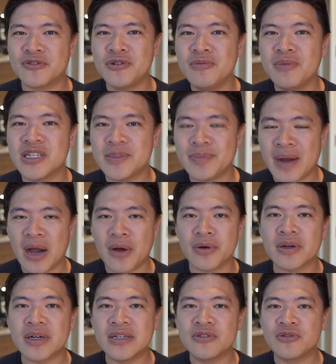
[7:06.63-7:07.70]
Too much
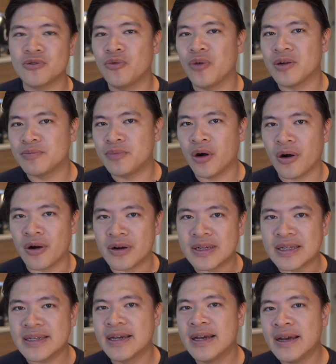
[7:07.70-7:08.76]
power into one
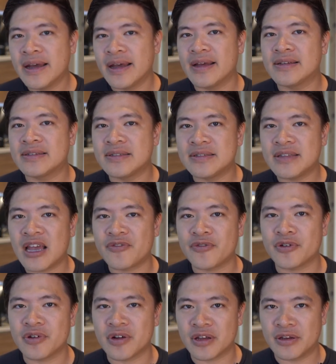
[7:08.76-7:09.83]
party is
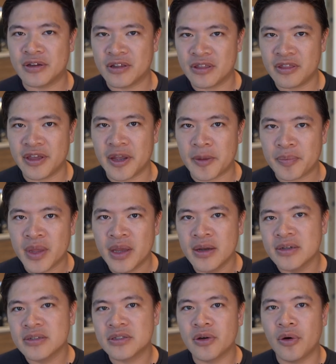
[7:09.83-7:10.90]
never a good thing.
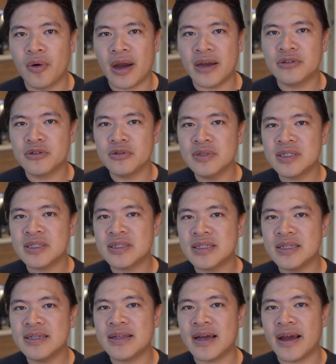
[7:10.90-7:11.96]
So I do
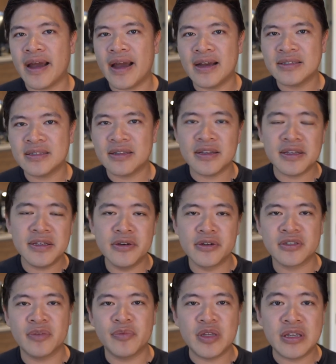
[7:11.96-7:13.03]
see that as the
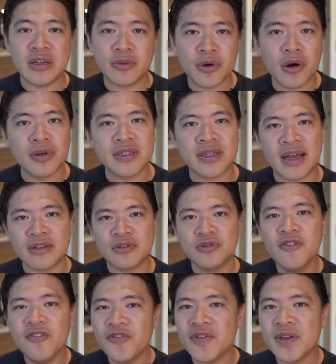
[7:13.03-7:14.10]
EOS community grows, and I
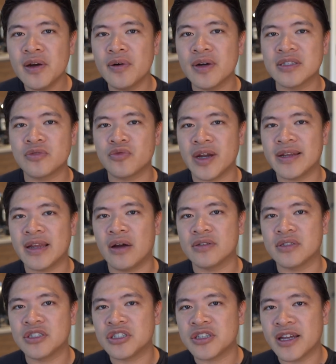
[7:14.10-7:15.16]
do feel it's right now,
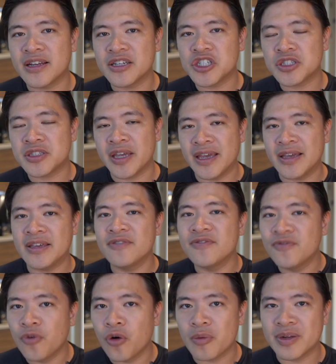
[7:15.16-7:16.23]
it's kind of taking
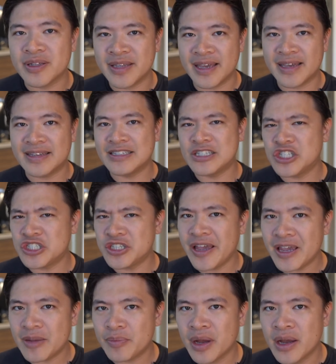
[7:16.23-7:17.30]
form and taking
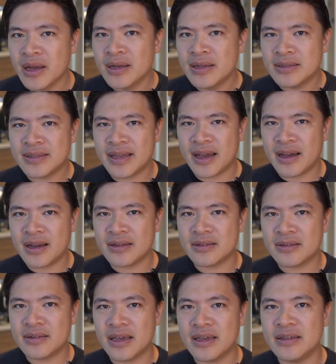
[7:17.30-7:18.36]
shape, that
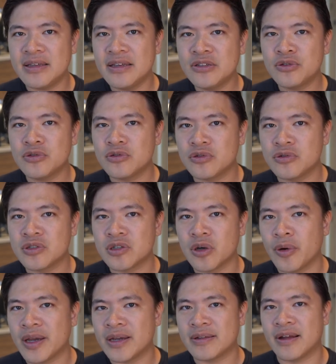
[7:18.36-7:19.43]
they need to do
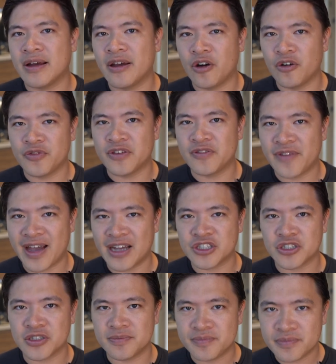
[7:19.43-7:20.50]
so in a healthy
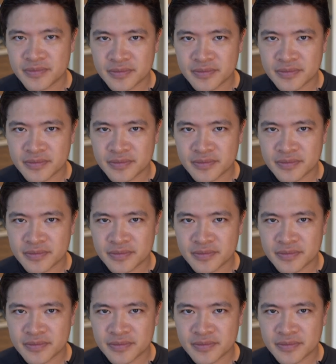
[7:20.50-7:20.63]
fashion.